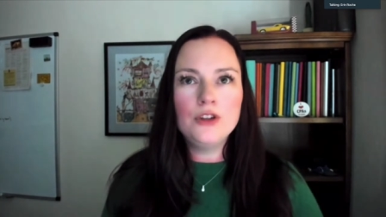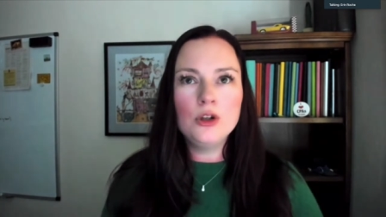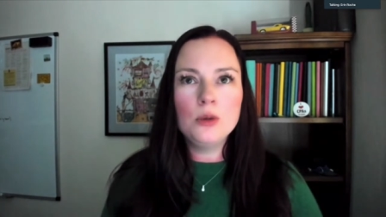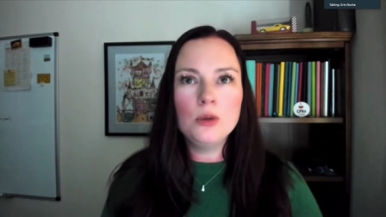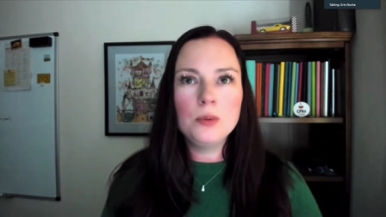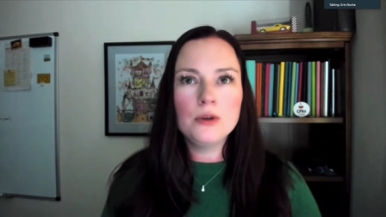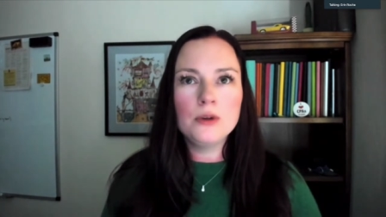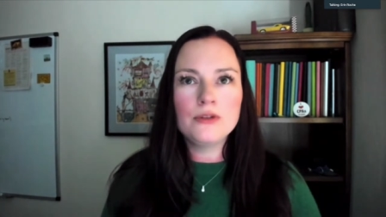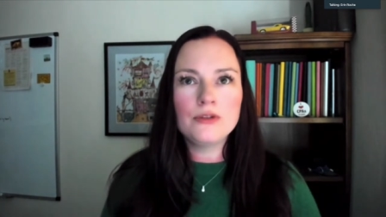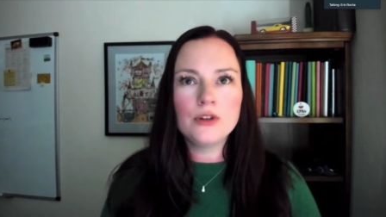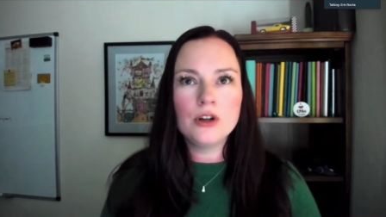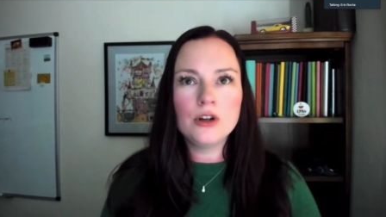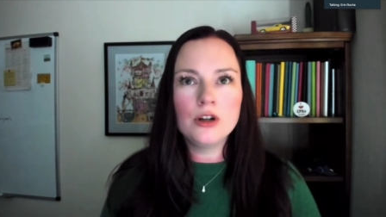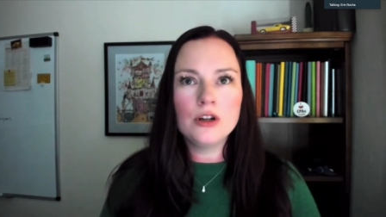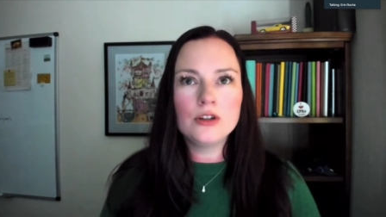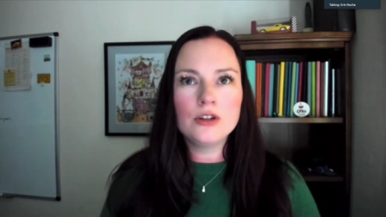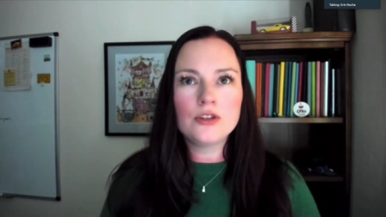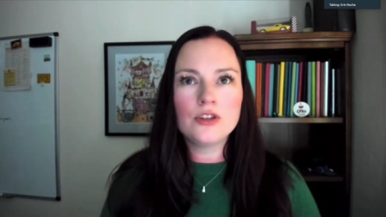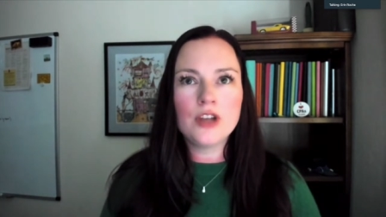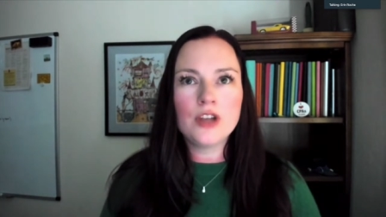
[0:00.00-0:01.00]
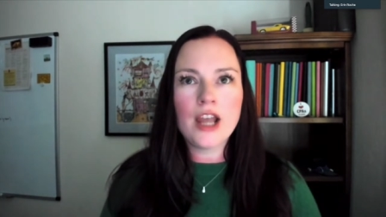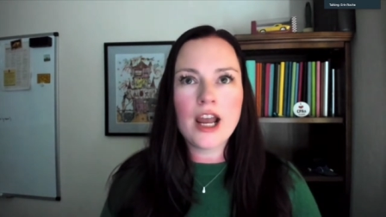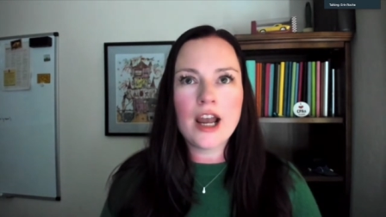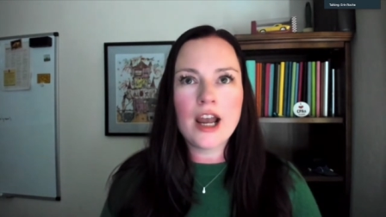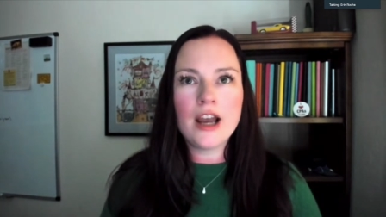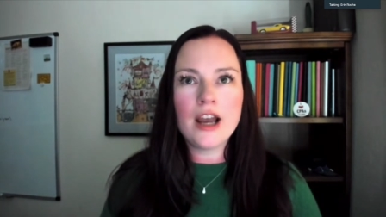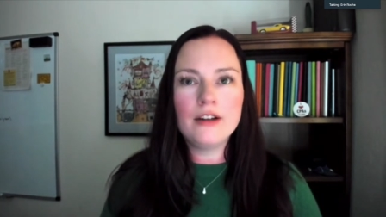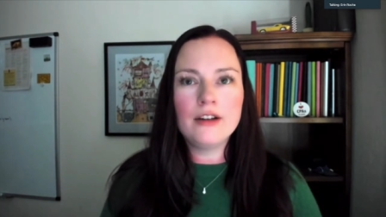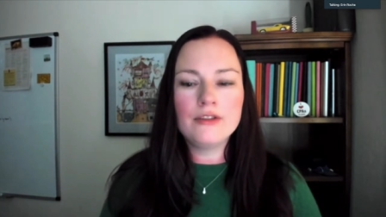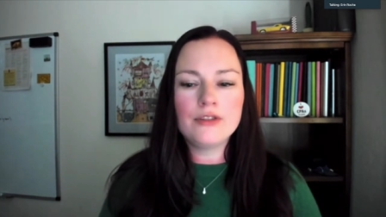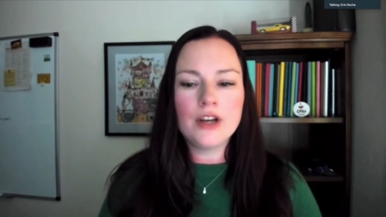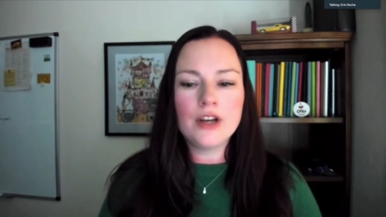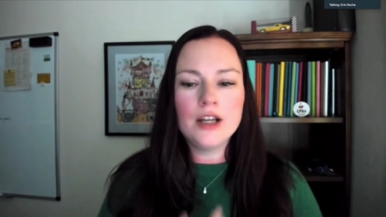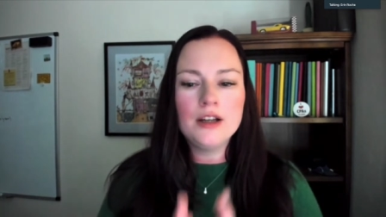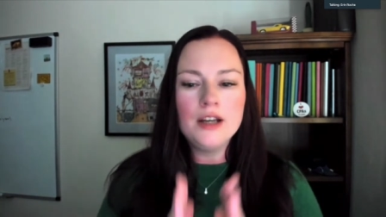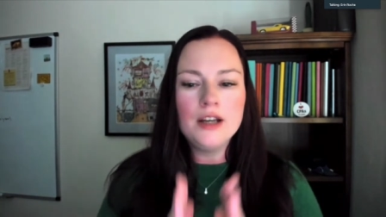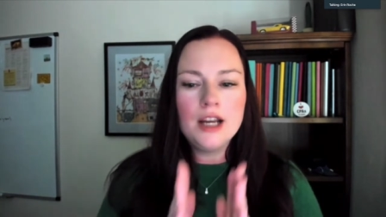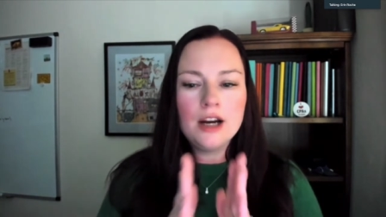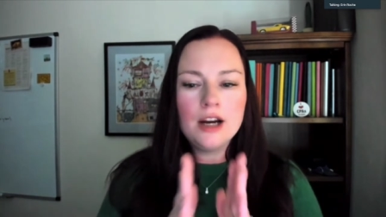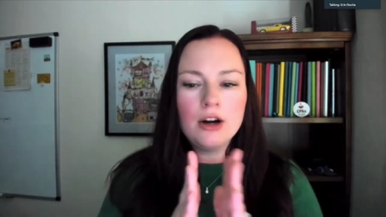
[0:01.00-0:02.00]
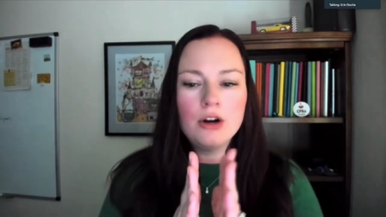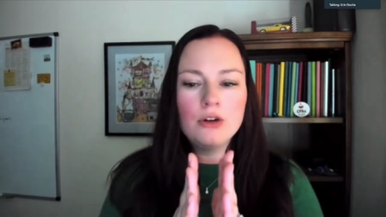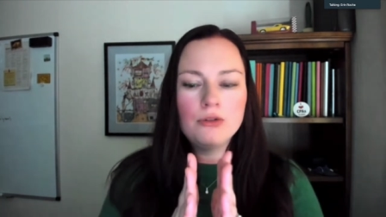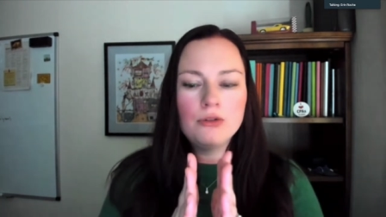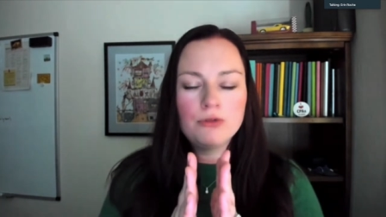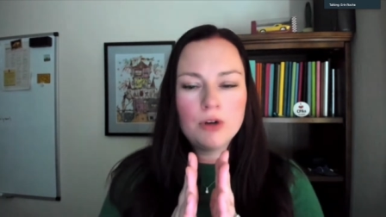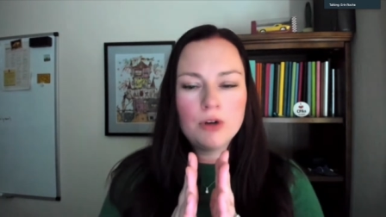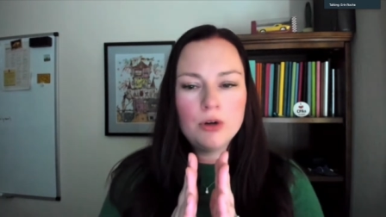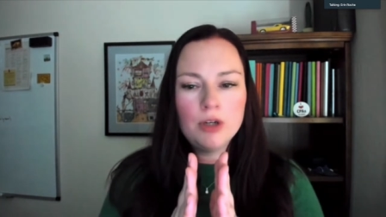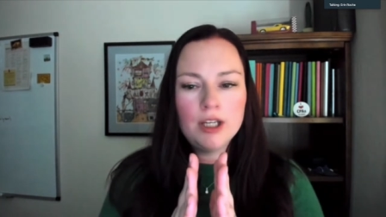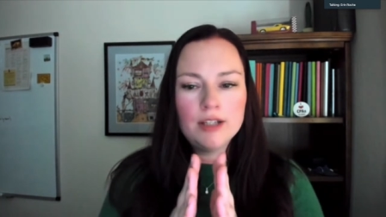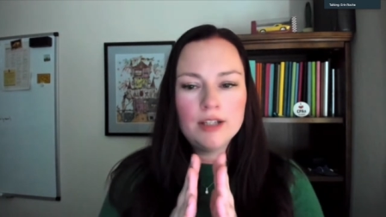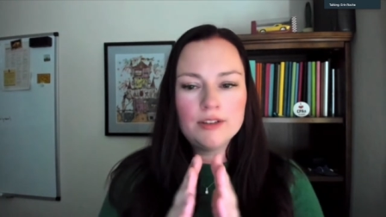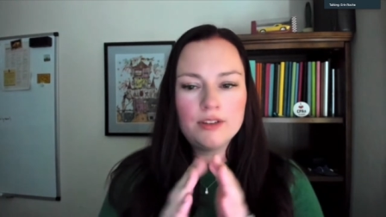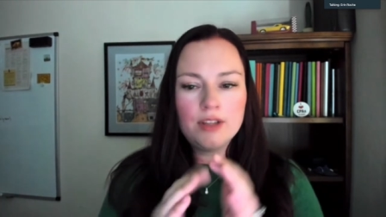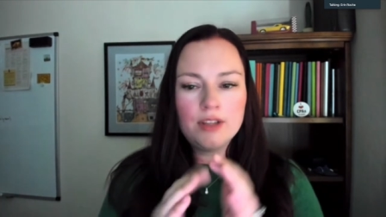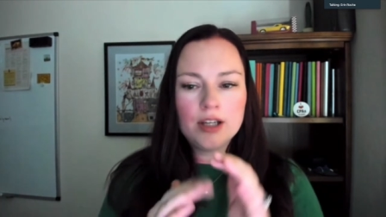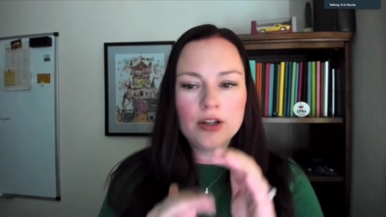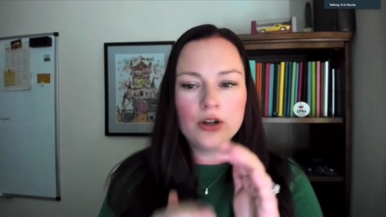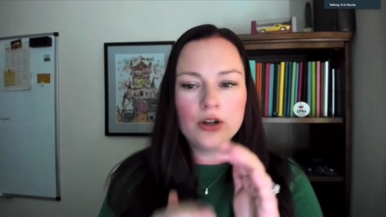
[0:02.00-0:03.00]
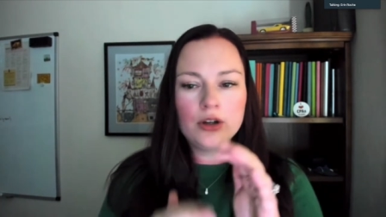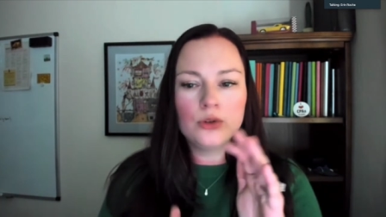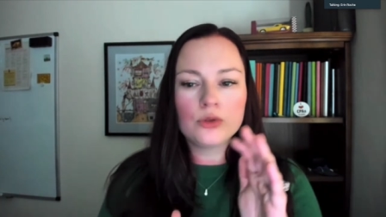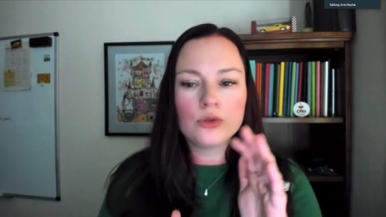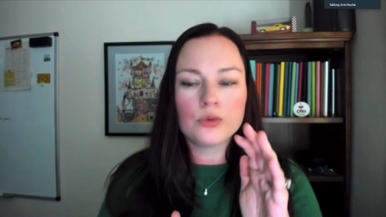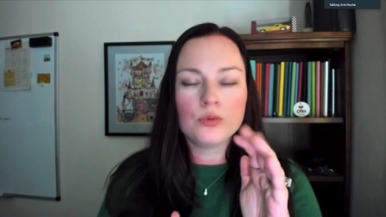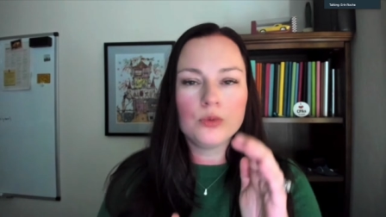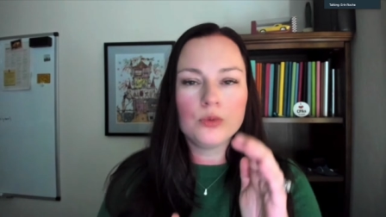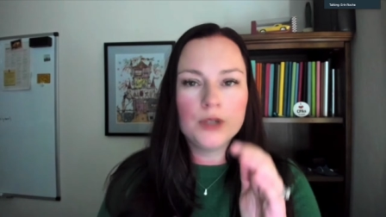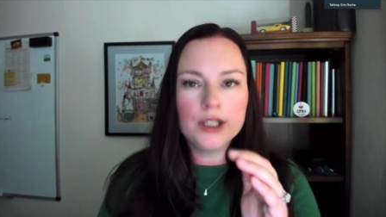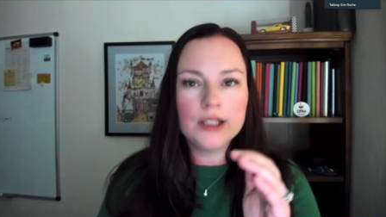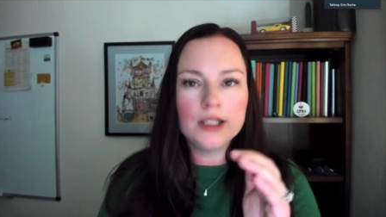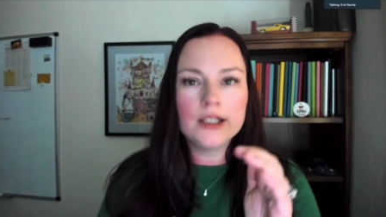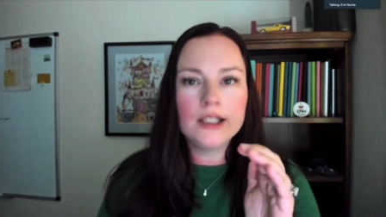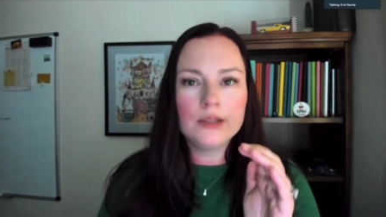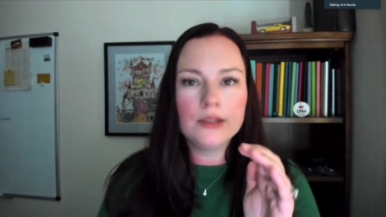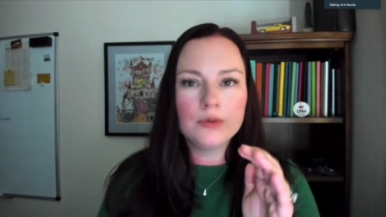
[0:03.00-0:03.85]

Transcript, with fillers: prefer to have a narrow focus that goes really,